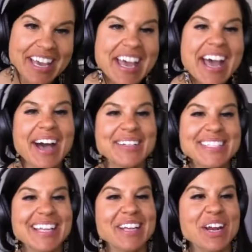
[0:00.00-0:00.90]
I
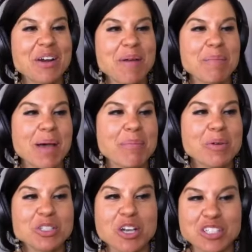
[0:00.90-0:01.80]
was telling her about my
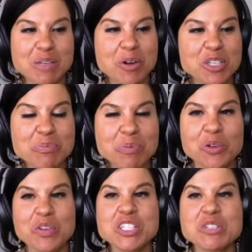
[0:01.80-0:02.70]
book, Toxic Person
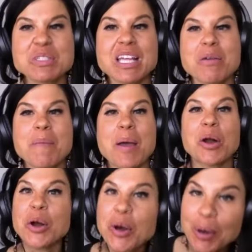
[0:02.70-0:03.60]
Proof, and she was telling about
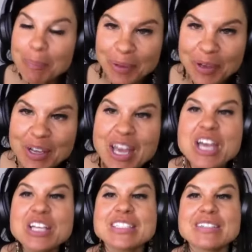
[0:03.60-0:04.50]
her book,
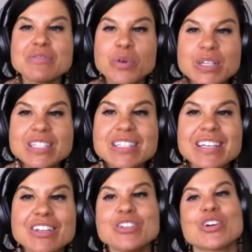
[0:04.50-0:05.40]

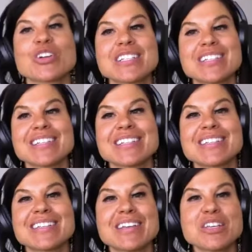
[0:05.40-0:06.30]
Divorcing a
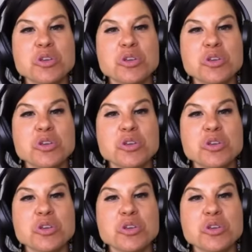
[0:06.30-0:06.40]
Narcissist.